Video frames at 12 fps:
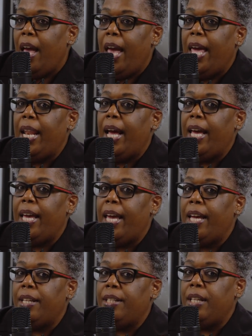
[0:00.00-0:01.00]
And
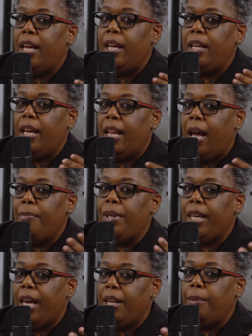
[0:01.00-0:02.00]
I'm the
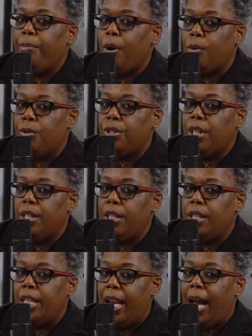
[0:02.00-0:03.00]
kind of
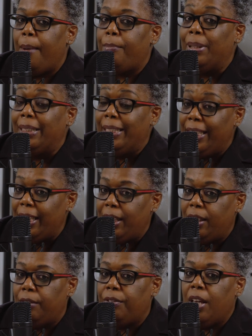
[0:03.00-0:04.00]
person that I
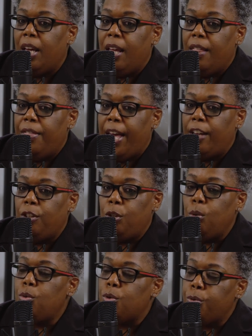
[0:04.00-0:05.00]
believe that
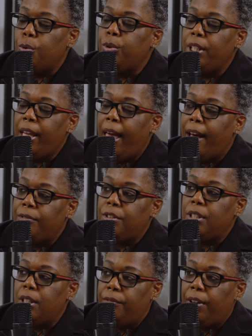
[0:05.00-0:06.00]
you truly have
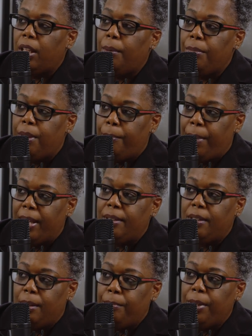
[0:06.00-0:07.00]
to develop the
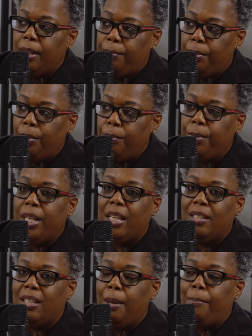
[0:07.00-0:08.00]
best in people,
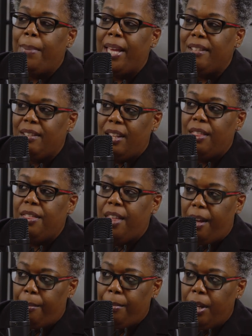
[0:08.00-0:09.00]
because the best in
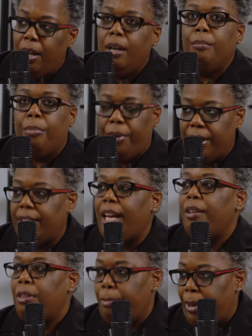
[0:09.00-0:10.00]
them brings
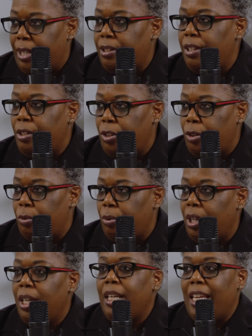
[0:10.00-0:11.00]
out the best in you
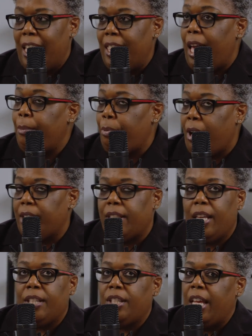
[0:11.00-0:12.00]
in that
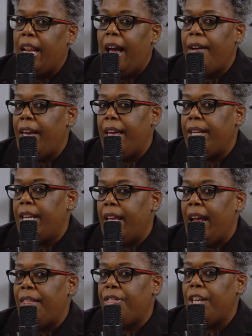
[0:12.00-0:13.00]
process. And
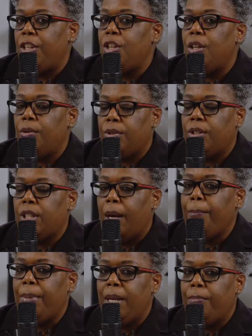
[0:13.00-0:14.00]
I think,
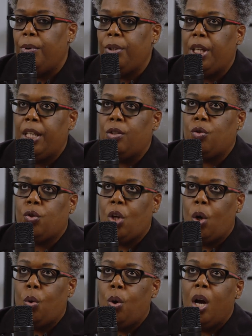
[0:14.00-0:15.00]
some people get
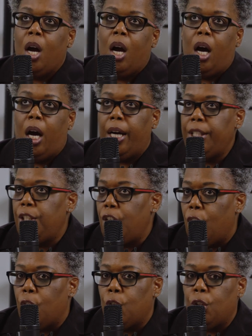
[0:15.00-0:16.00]
so
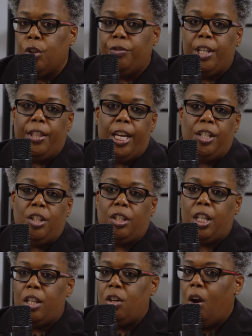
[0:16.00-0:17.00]
unnerved and they
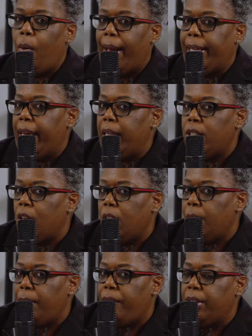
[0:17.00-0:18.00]
just get, no, I can't tell
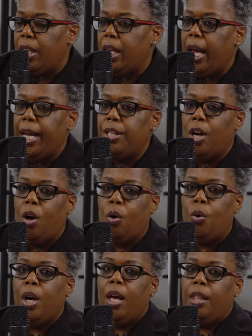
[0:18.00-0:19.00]
them everything I
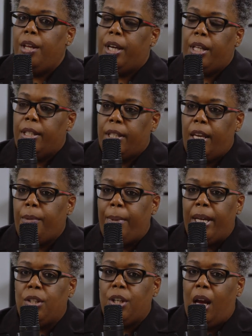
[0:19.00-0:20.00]
know. They're going to take
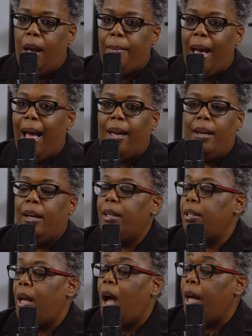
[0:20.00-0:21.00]
my job.
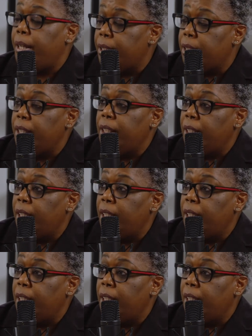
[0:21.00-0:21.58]
Honestly,